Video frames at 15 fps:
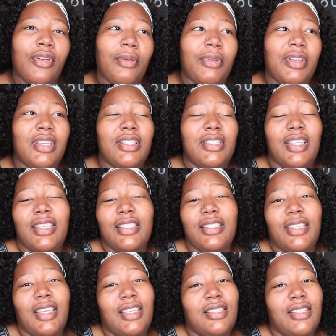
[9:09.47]
I mean, it's
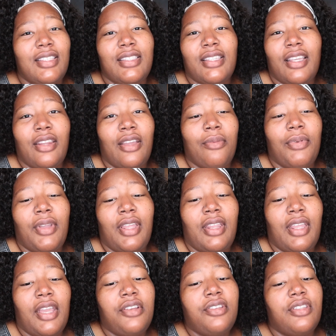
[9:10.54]
easy setup, and it
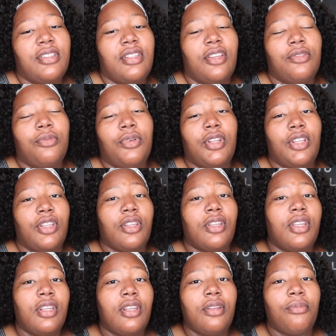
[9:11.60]
actually sounds pretty
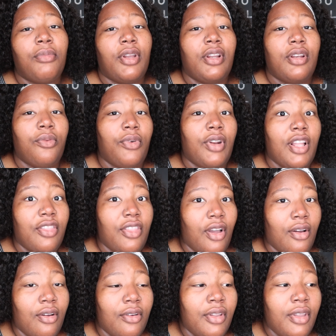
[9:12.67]
good, better than what I
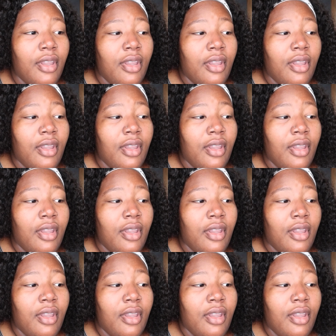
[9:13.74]
thought.